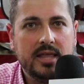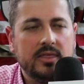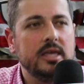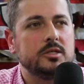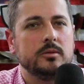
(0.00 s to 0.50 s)

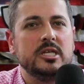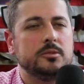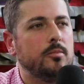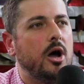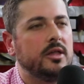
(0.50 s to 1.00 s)
These
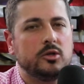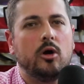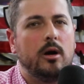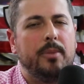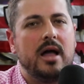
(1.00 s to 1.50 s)
moths
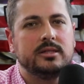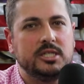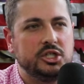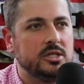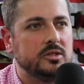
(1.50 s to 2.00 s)
are our
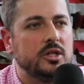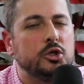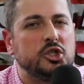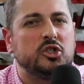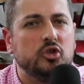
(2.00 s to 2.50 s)
politicians. They're
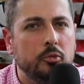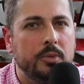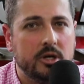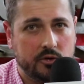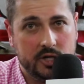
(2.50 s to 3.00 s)

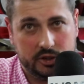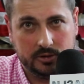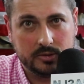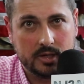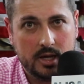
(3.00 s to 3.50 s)
stupid
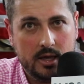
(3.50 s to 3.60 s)
creatures.